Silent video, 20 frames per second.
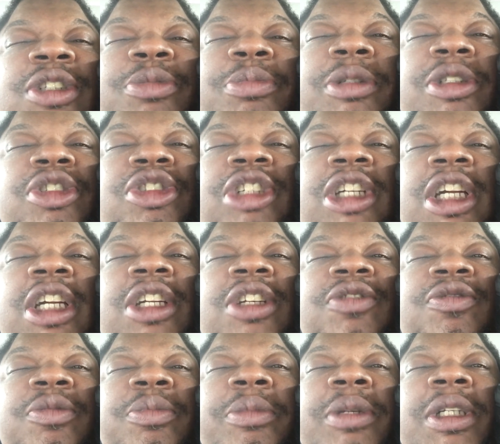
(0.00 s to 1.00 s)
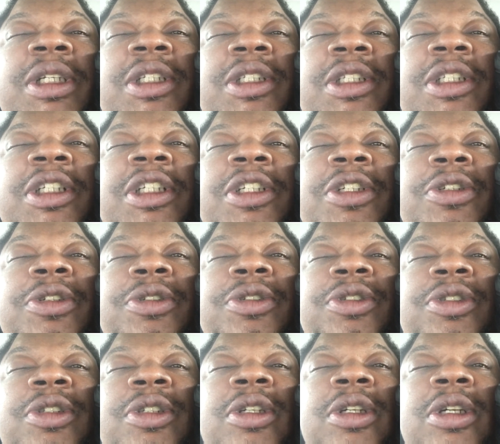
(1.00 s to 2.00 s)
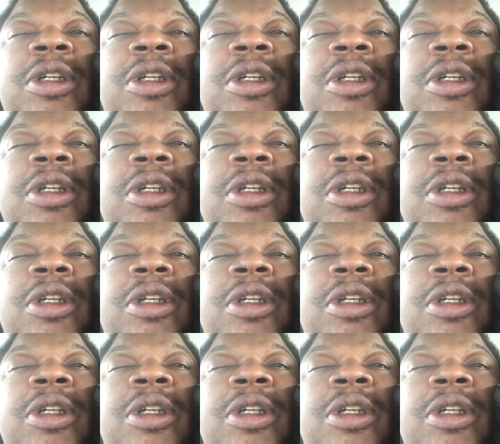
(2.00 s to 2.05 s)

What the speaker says: has been changed for many years.